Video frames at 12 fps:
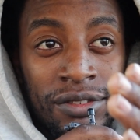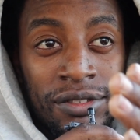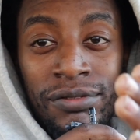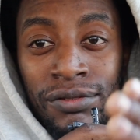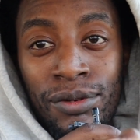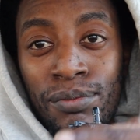
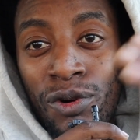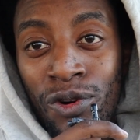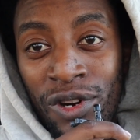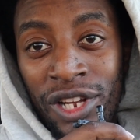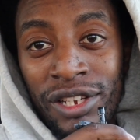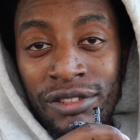from
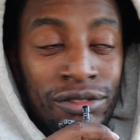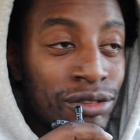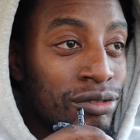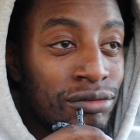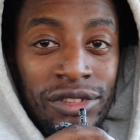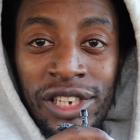morning
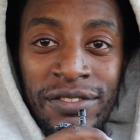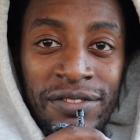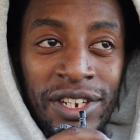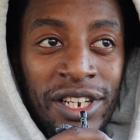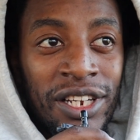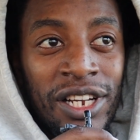to
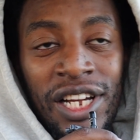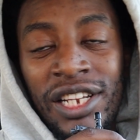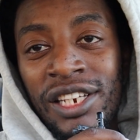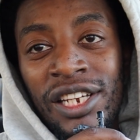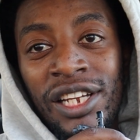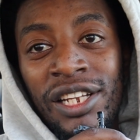evening,
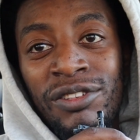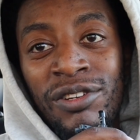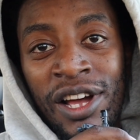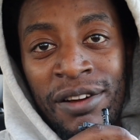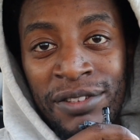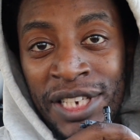and then you
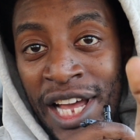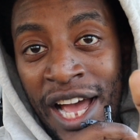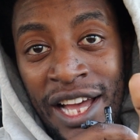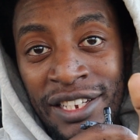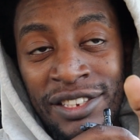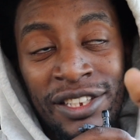have a
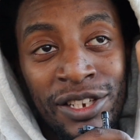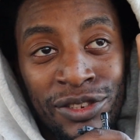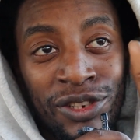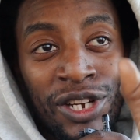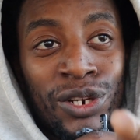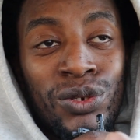task that
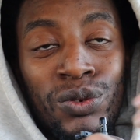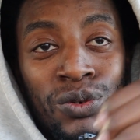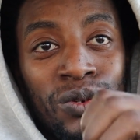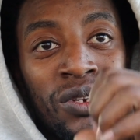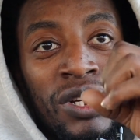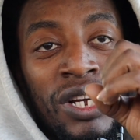you gotta
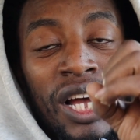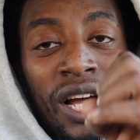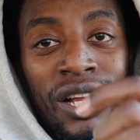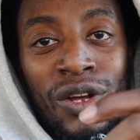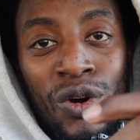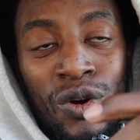do
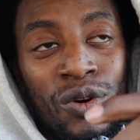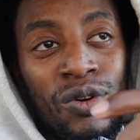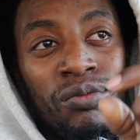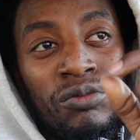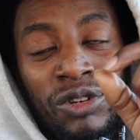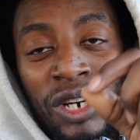at
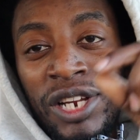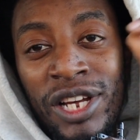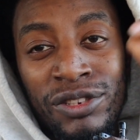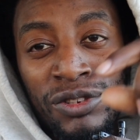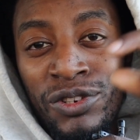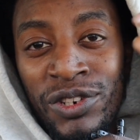home, whether
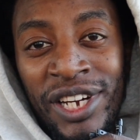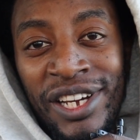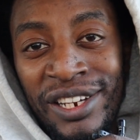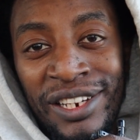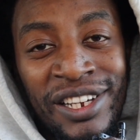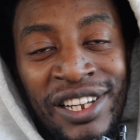that's
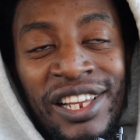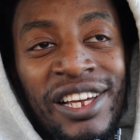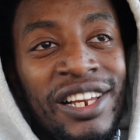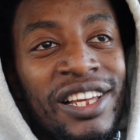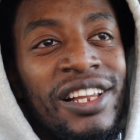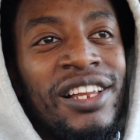cooking,
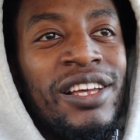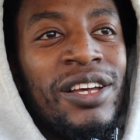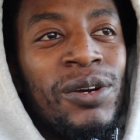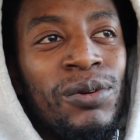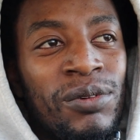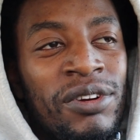cleaning,
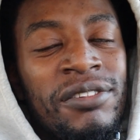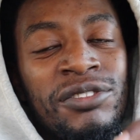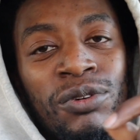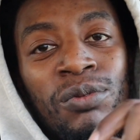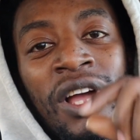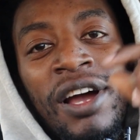whatever.
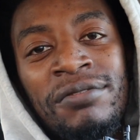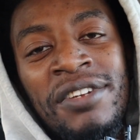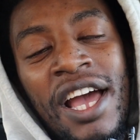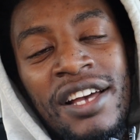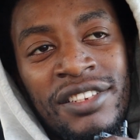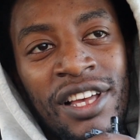So we have
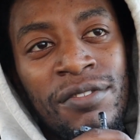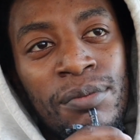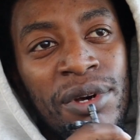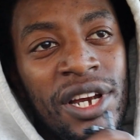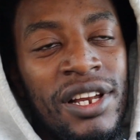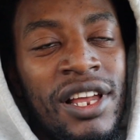tasks.
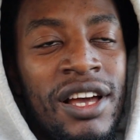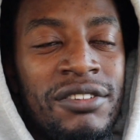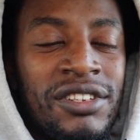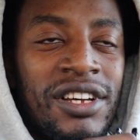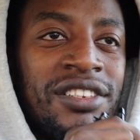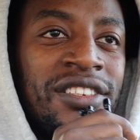Everybody in the
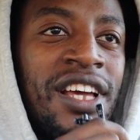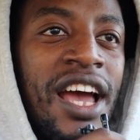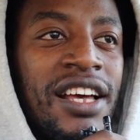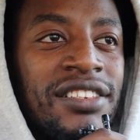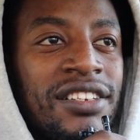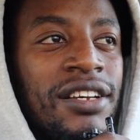house has
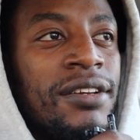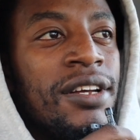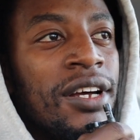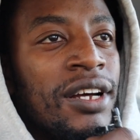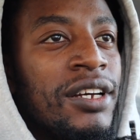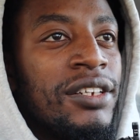tasks.
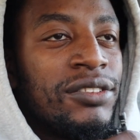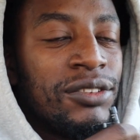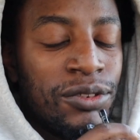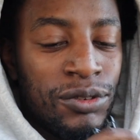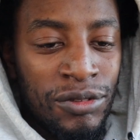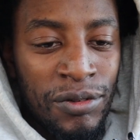
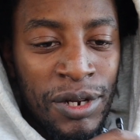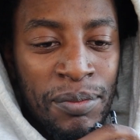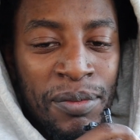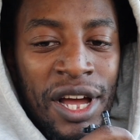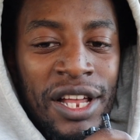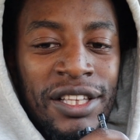So during
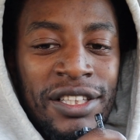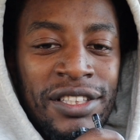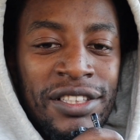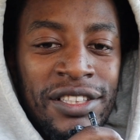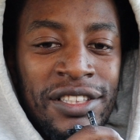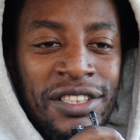my
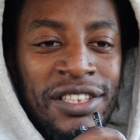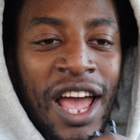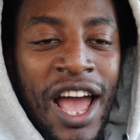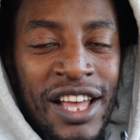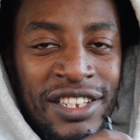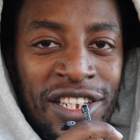
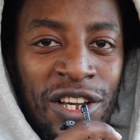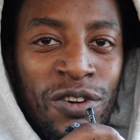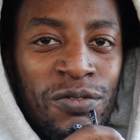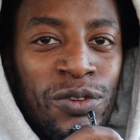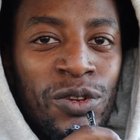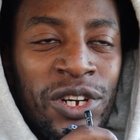task
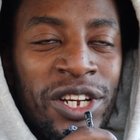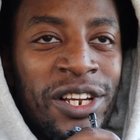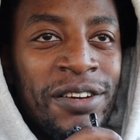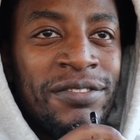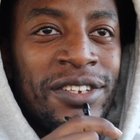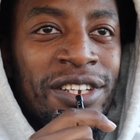of looking
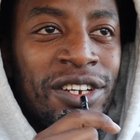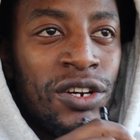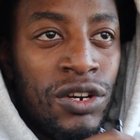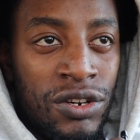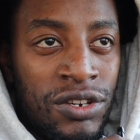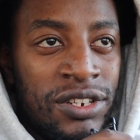after the
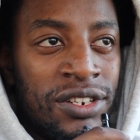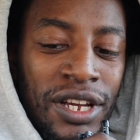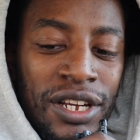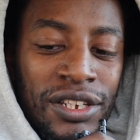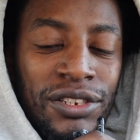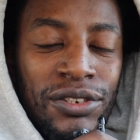herd.
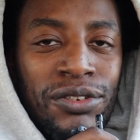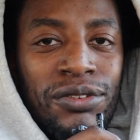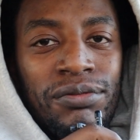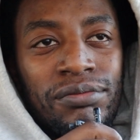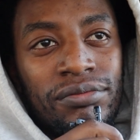So